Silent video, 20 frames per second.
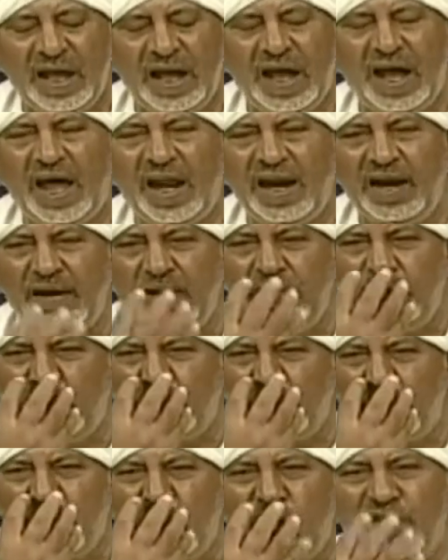and
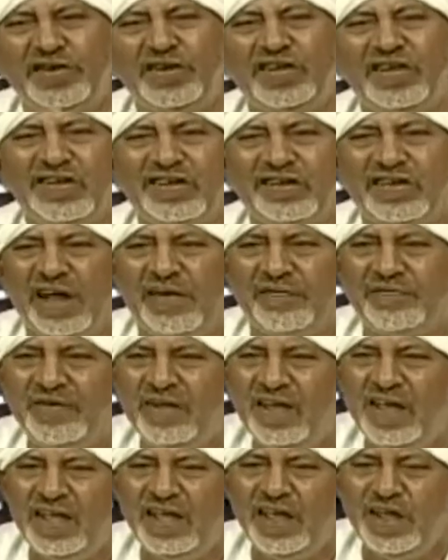your nose is
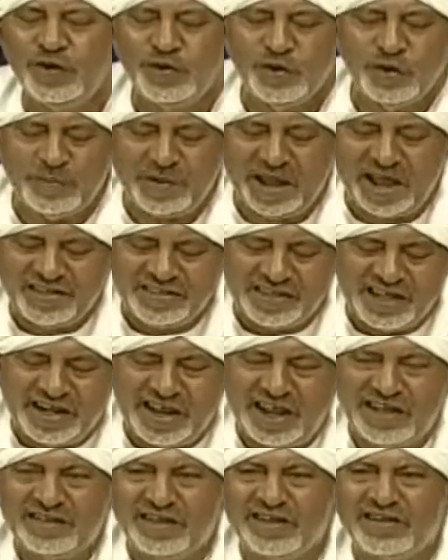stuffed, you make the
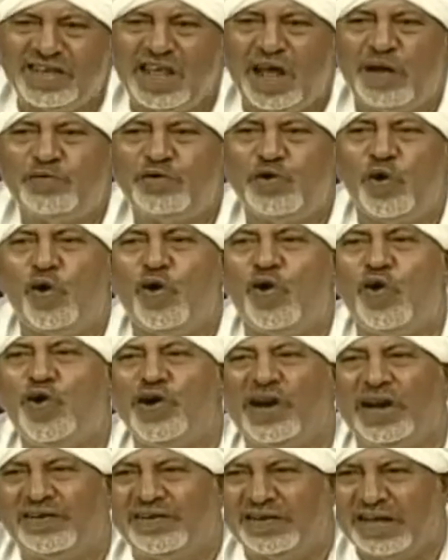nasal sounds
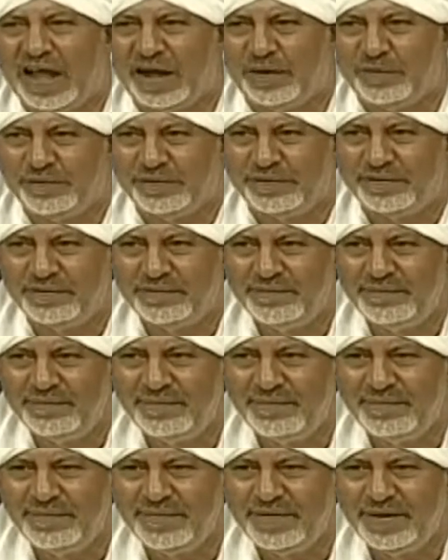oral sounds.
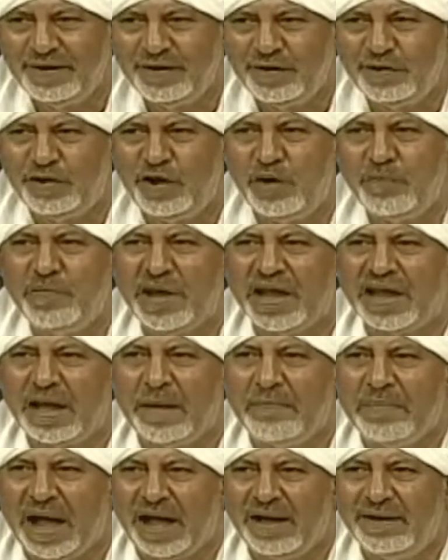You don't make
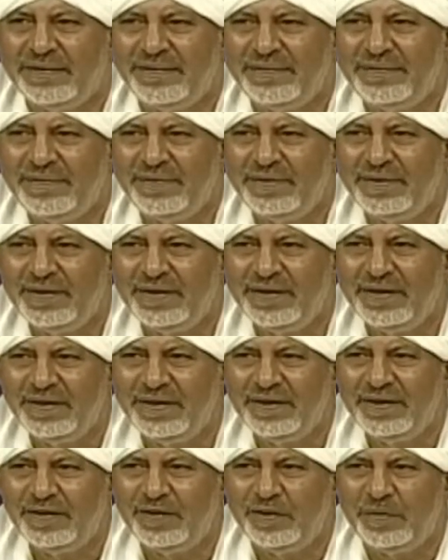a ma.
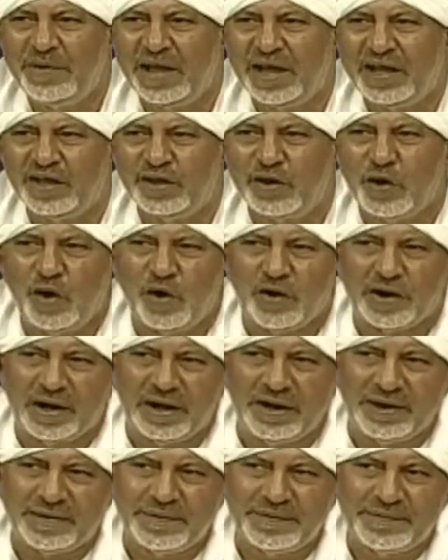You make it
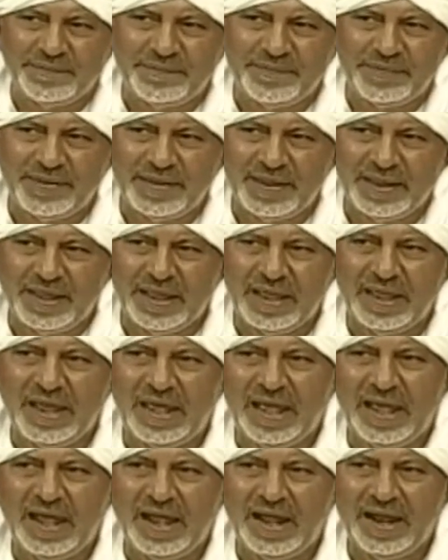oral.
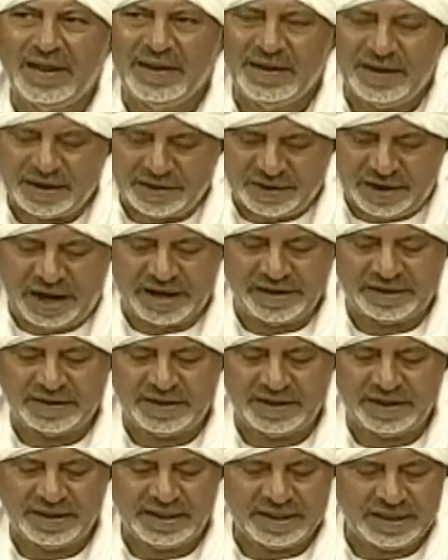Right.
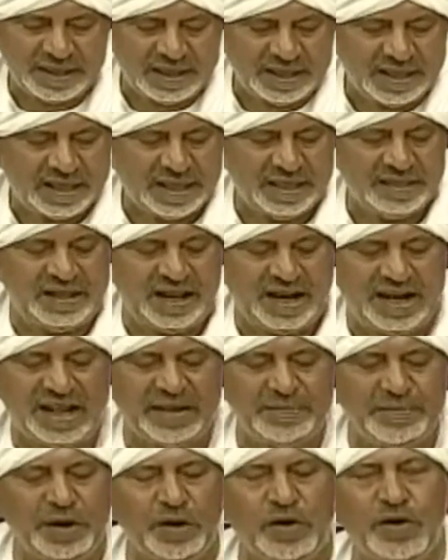Then
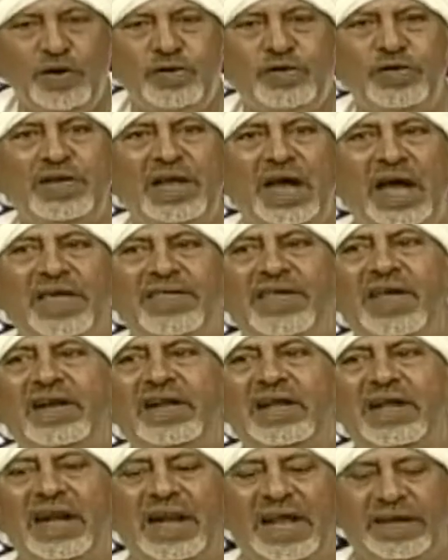let me go to the other
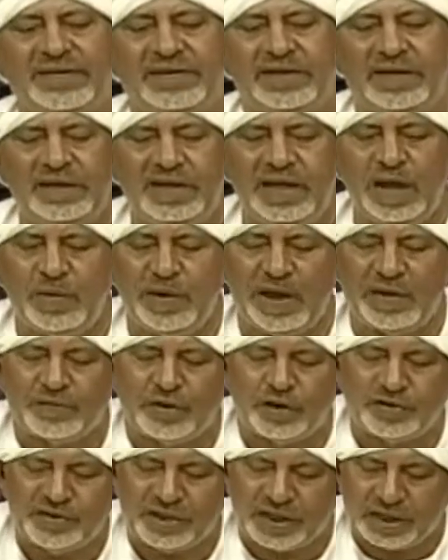class. Here we have
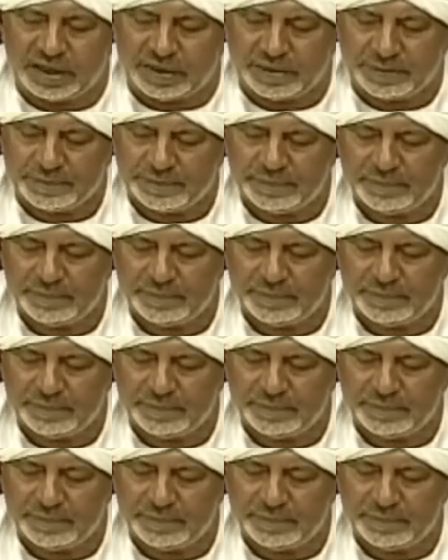got 3.